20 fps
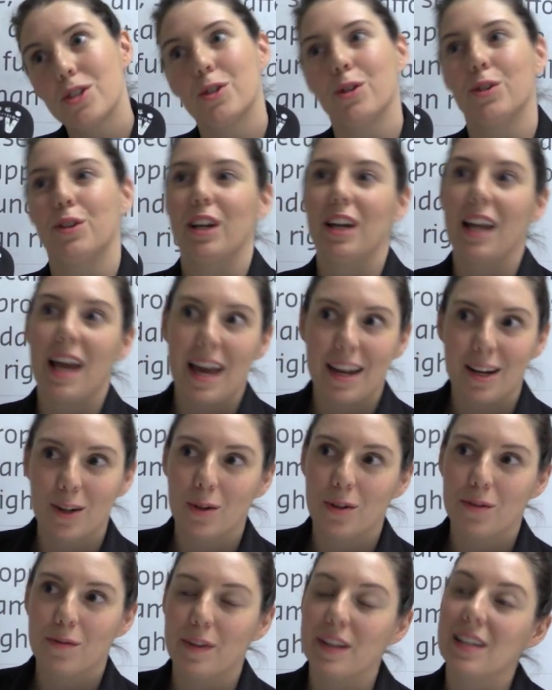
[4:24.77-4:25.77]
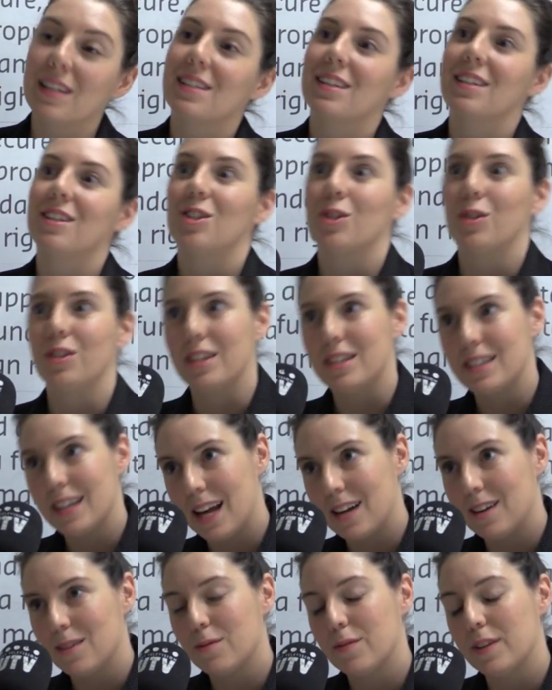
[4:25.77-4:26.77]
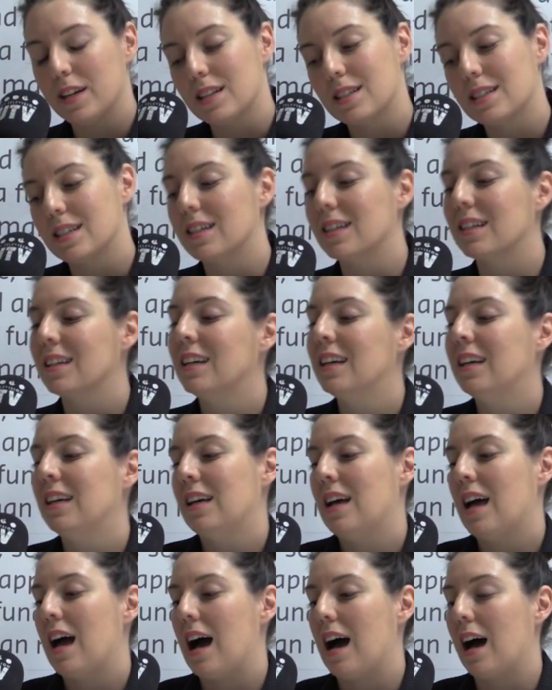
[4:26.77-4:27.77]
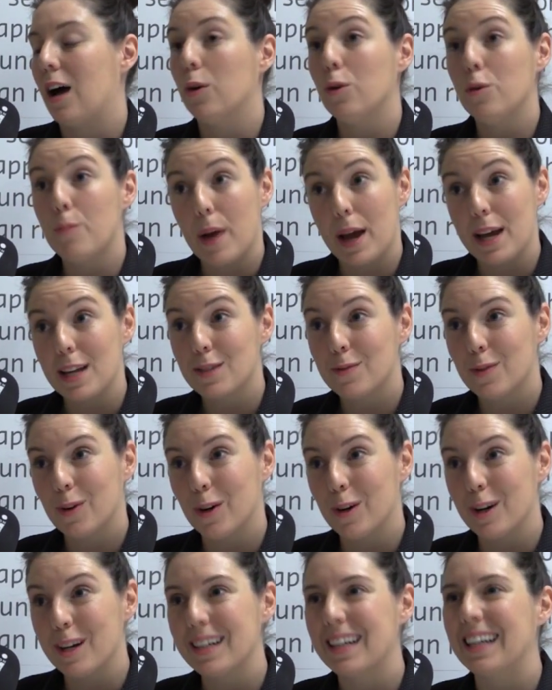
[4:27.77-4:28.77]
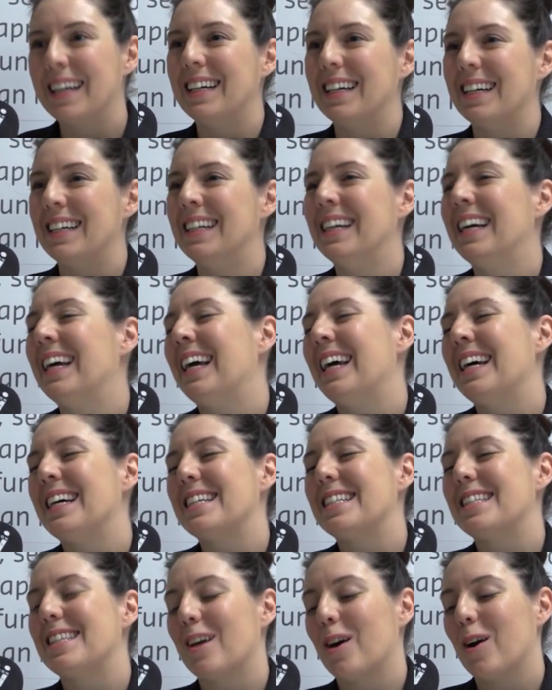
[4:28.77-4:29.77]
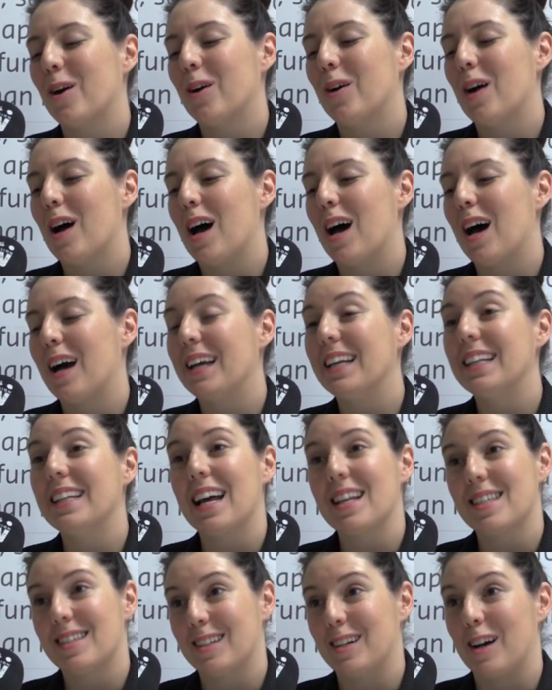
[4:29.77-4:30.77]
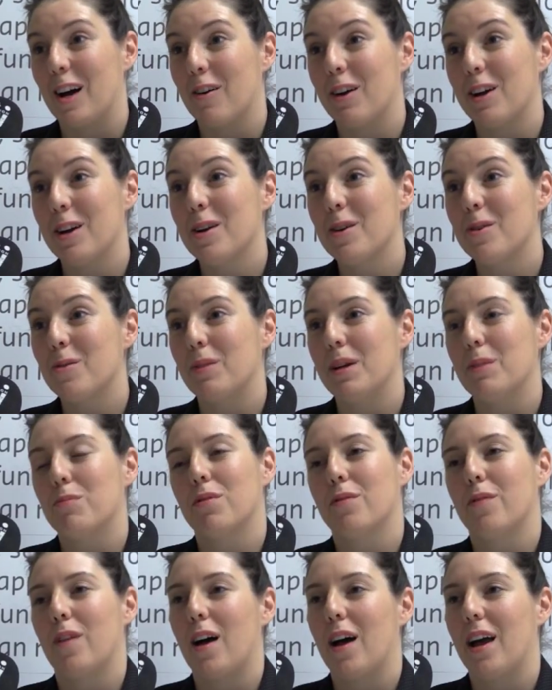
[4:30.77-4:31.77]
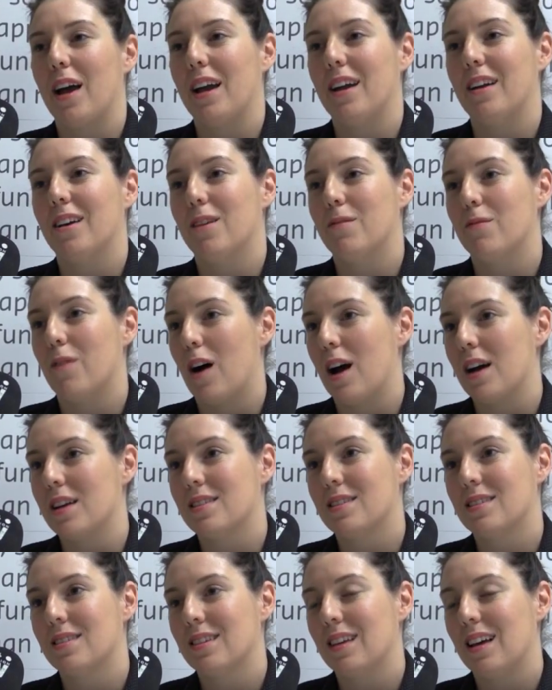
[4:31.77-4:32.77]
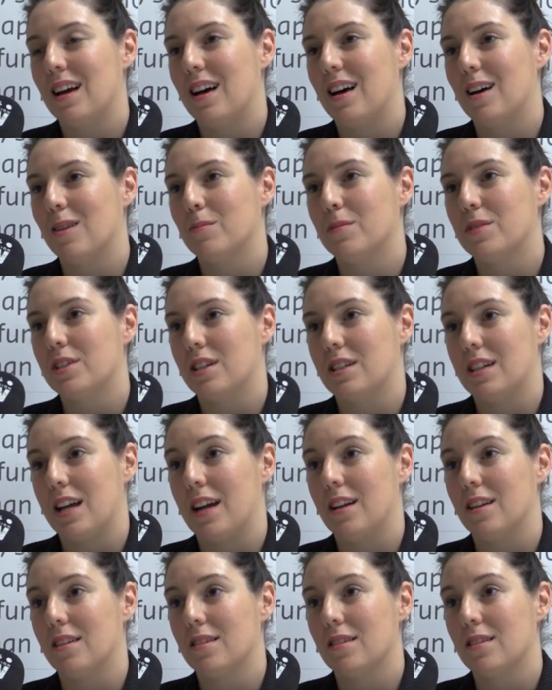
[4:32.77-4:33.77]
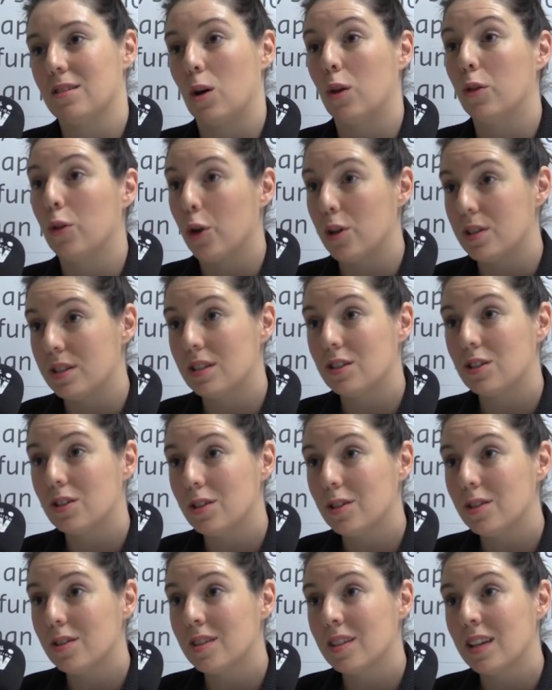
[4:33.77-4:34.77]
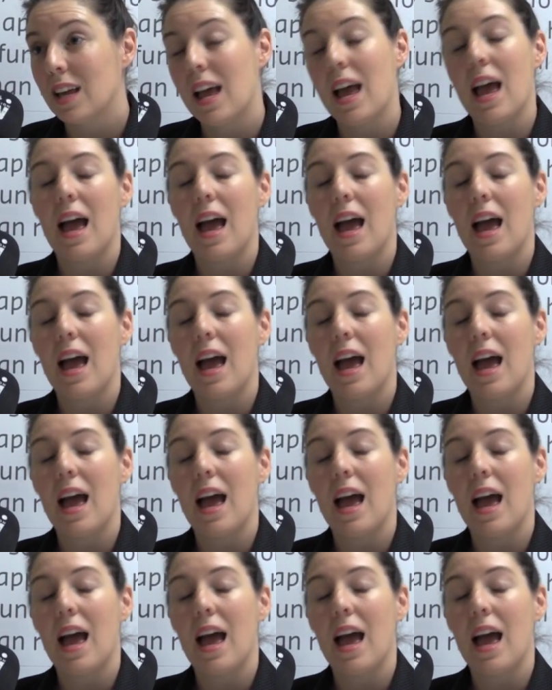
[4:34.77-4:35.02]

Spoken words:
Should the landlord fix it? Should the tenant fix it? Who pays for it? So in that scenario, we provide advice to tenants on those issues.